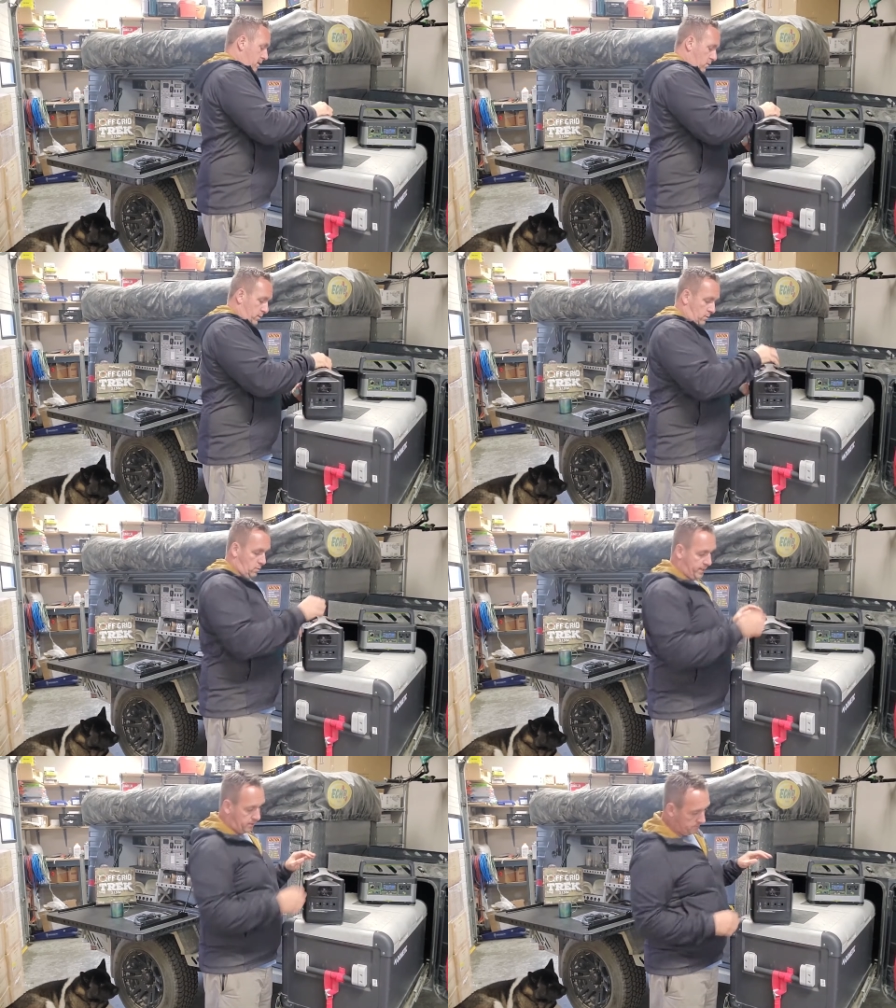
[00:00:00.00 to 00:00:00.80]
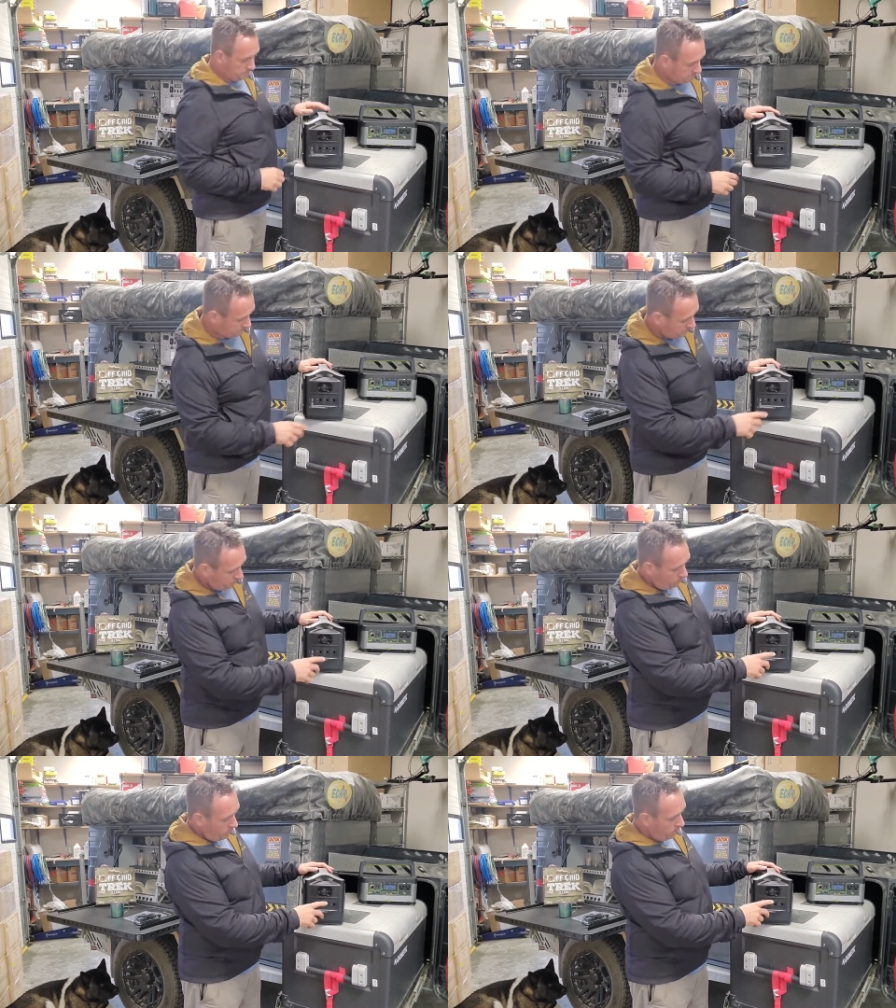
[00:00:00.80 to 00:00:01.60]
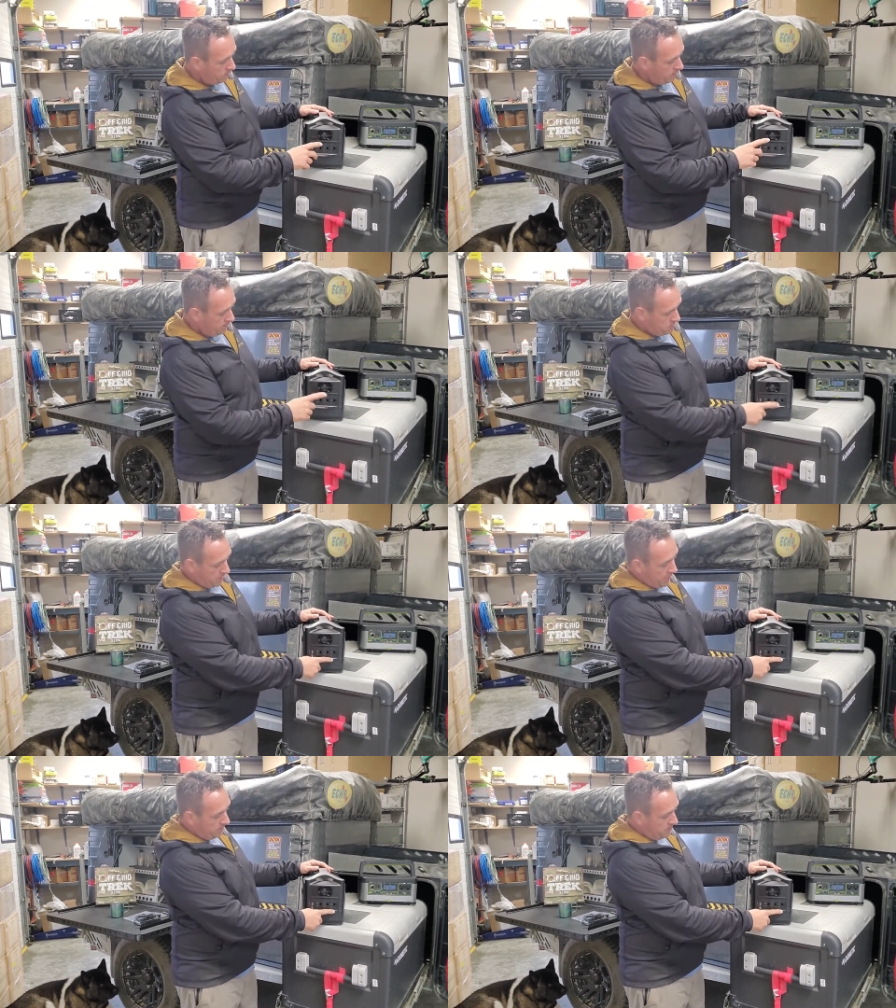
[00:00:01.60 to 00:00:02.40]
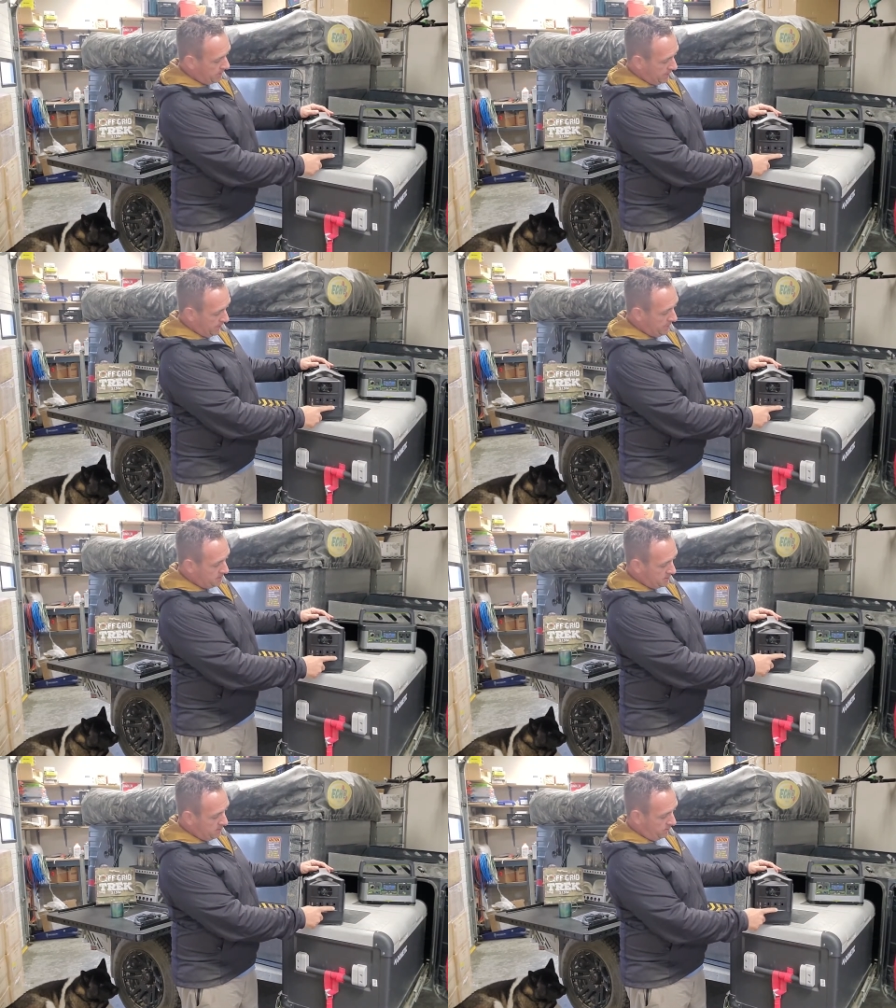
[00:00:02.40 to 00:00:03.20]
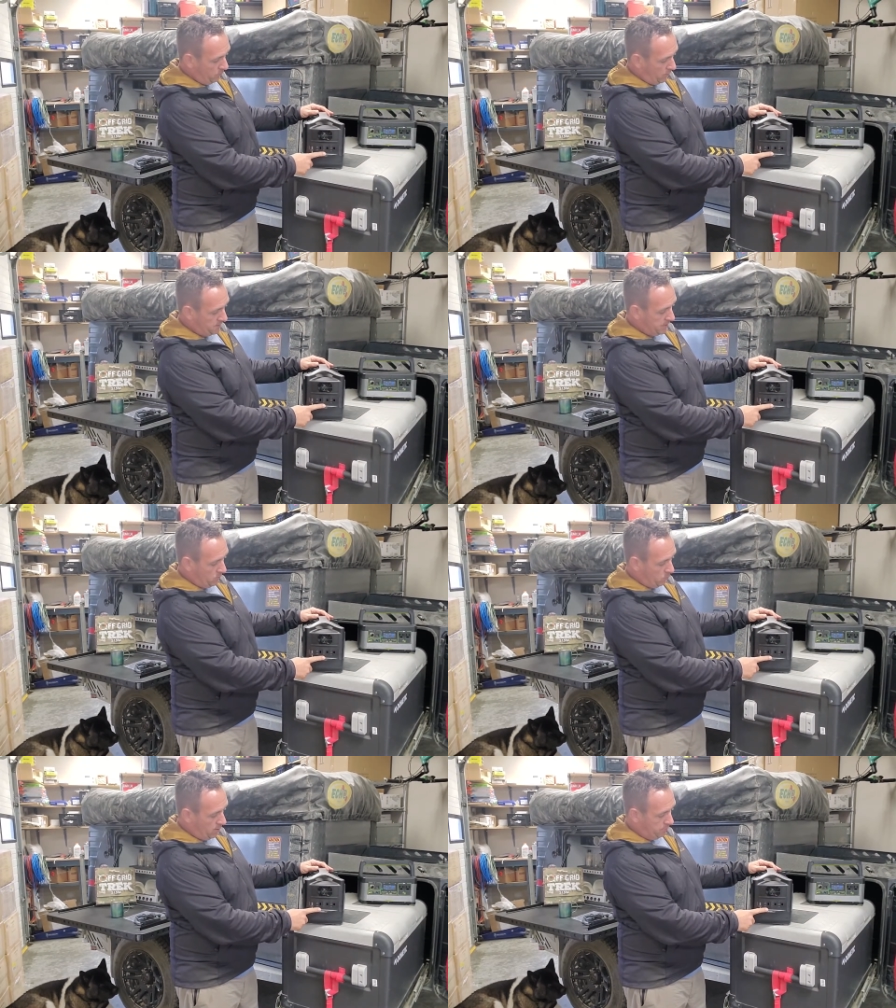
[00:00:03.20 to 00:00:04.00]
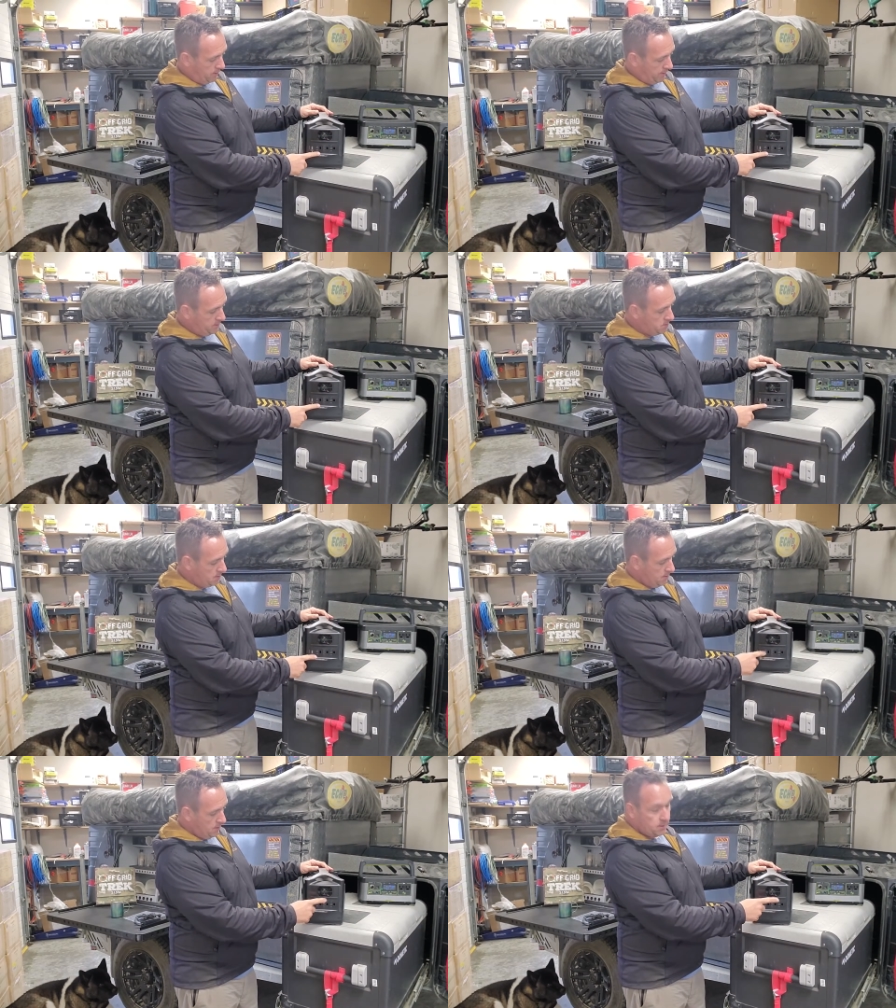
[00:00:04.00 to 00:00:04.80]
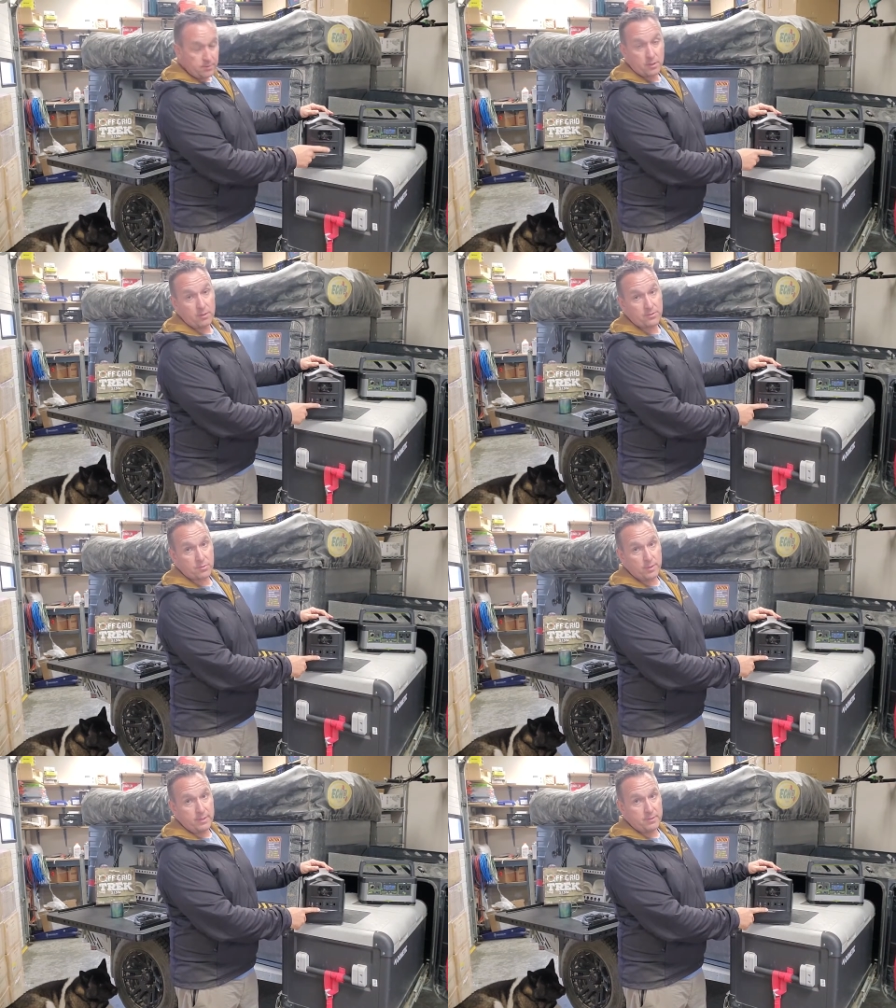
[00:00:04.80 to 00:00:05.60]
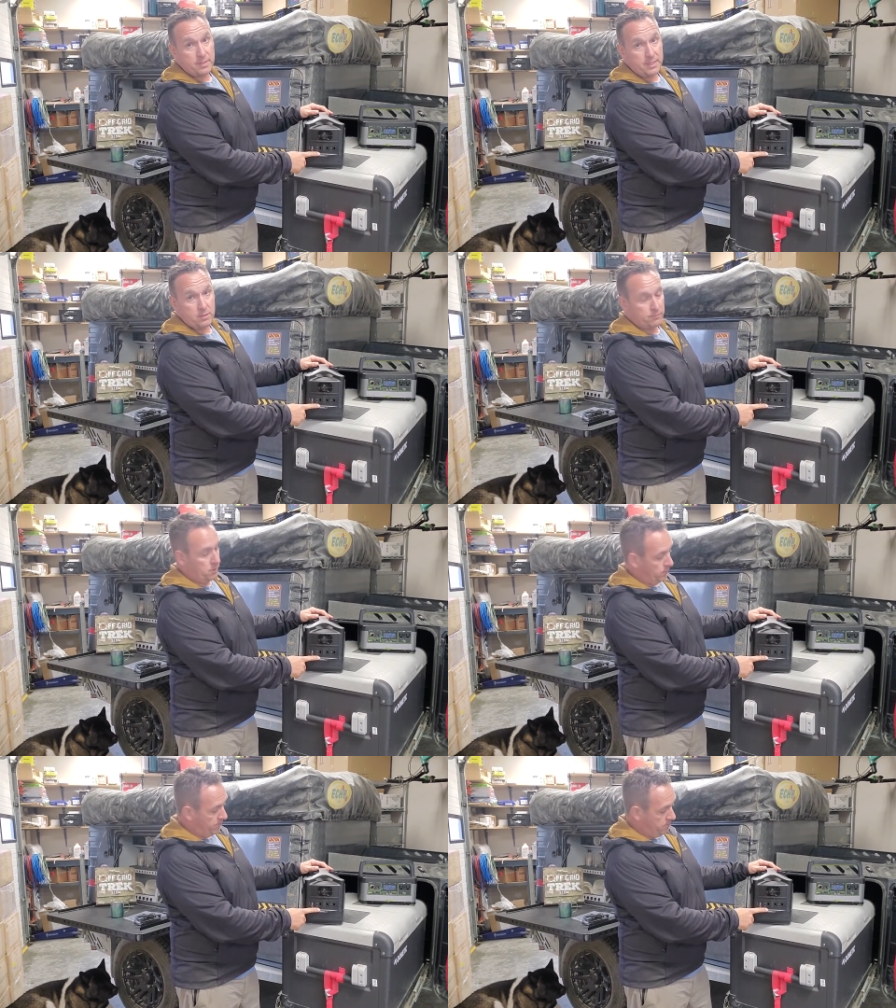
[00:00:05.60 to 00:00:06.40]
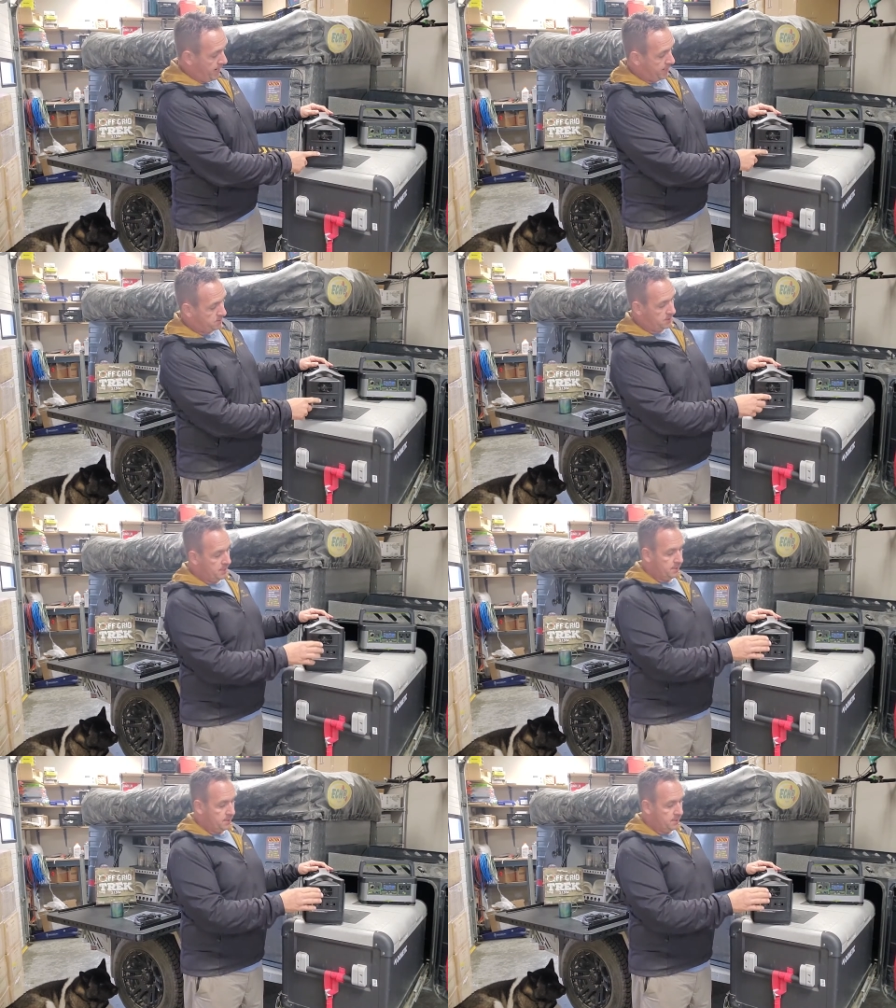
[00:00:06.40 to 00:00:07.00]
here real quick. Your standard uh, AC or your 110 wall plugins, there are three with the EcoFlow River Max.